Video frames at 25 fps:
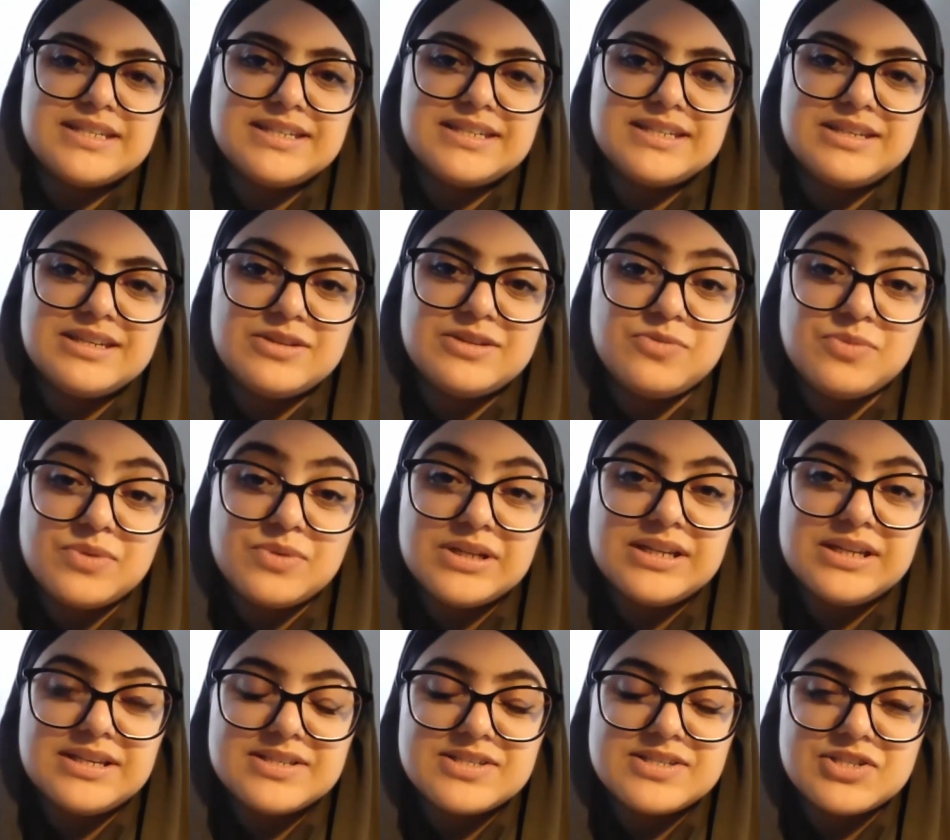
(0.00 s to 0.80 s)
It
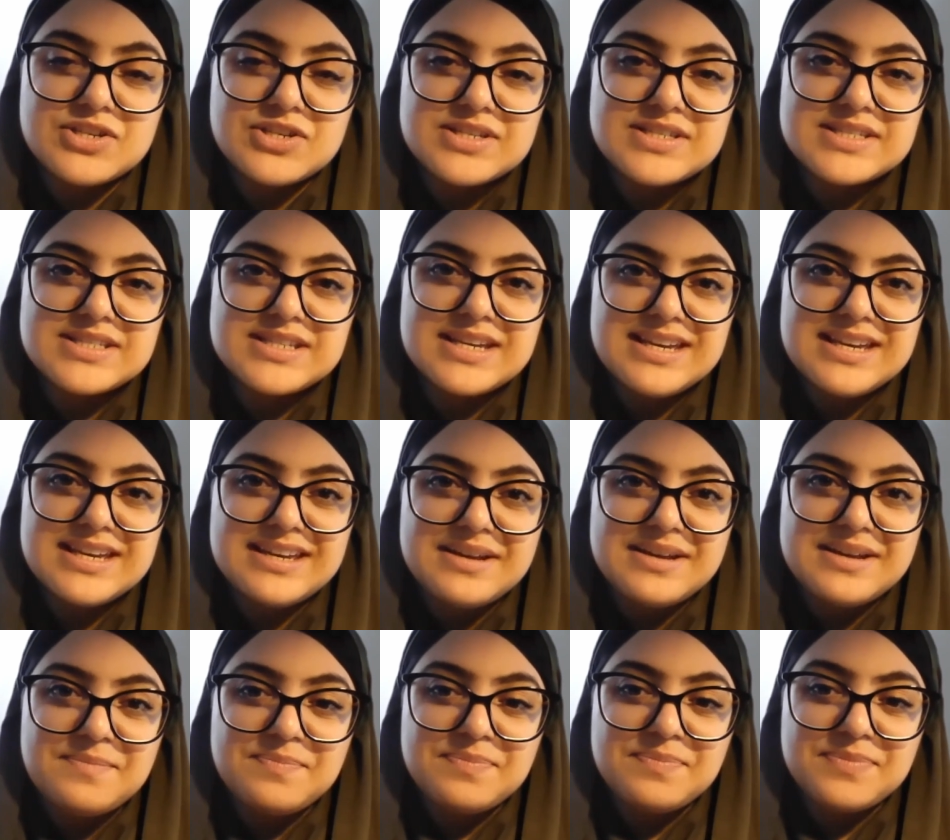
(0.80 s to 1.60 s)
really is just
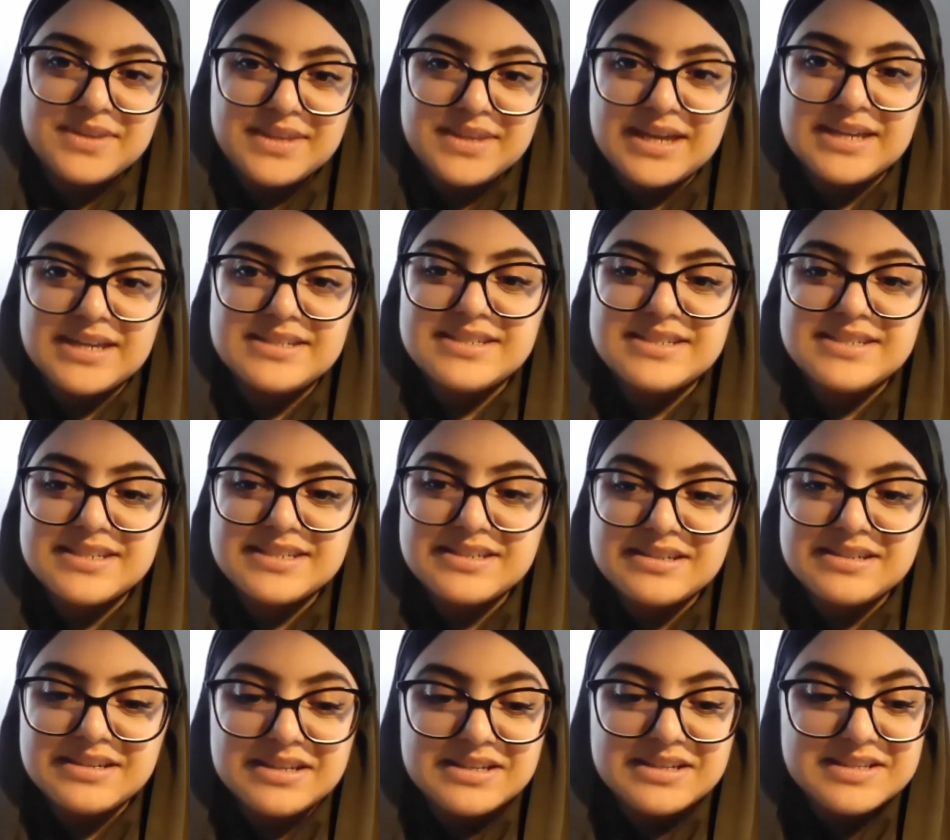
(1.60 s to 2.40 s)
get
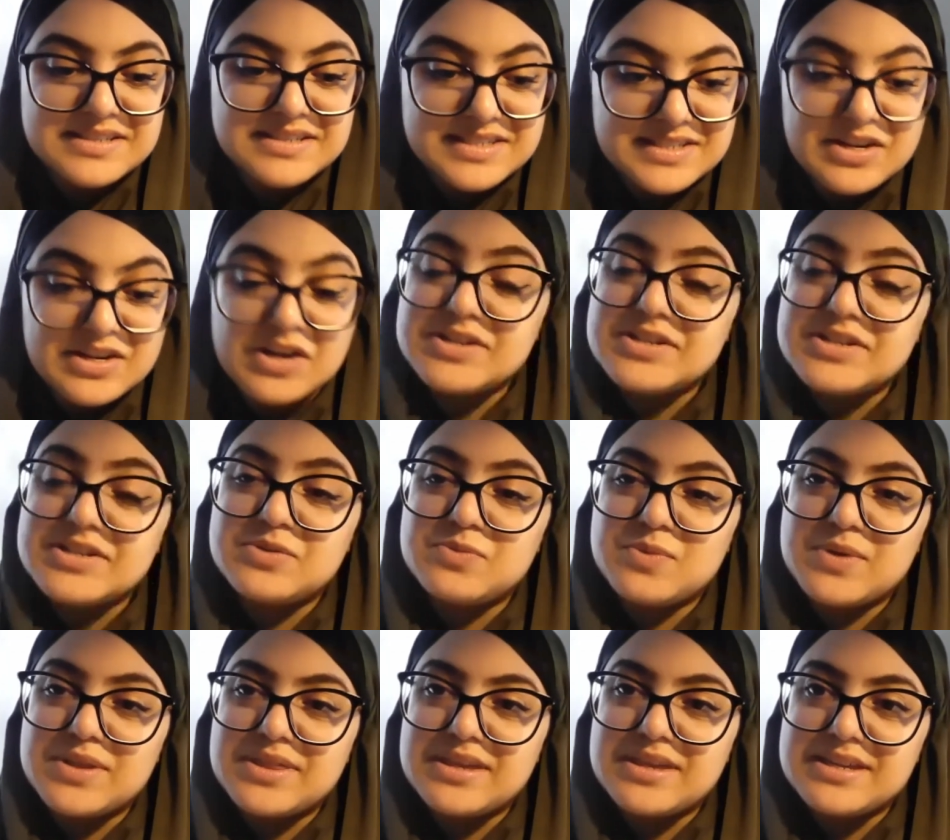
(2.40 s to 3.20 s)
started
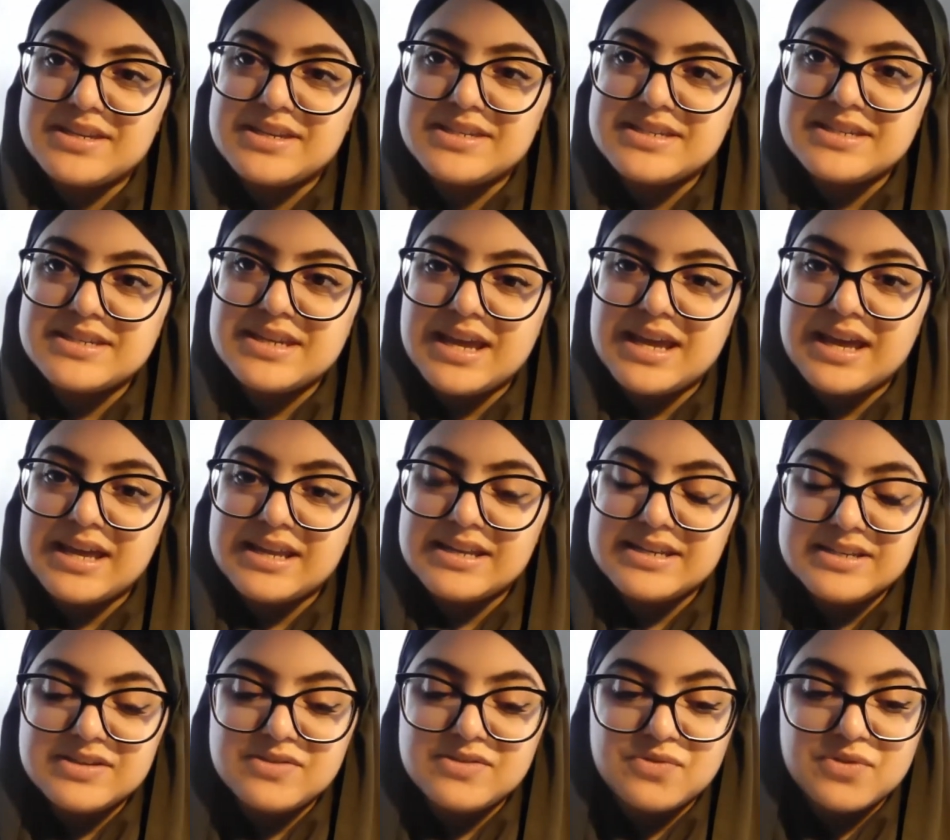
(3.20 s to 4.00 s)
with it.
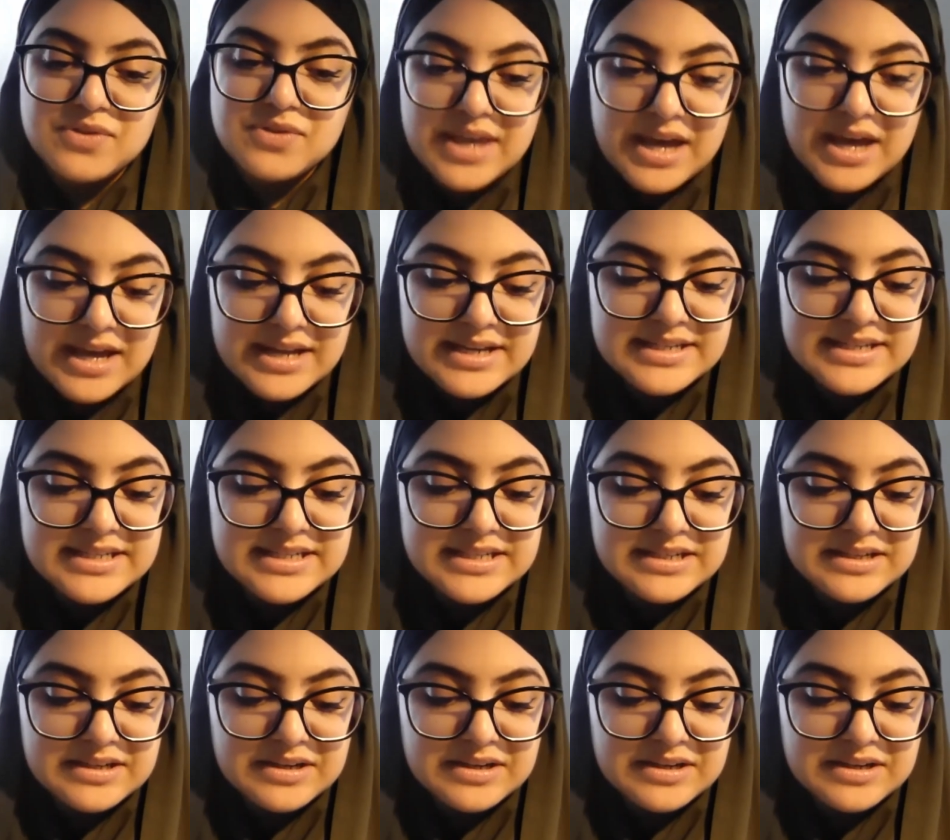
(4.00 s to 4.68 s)
And for that,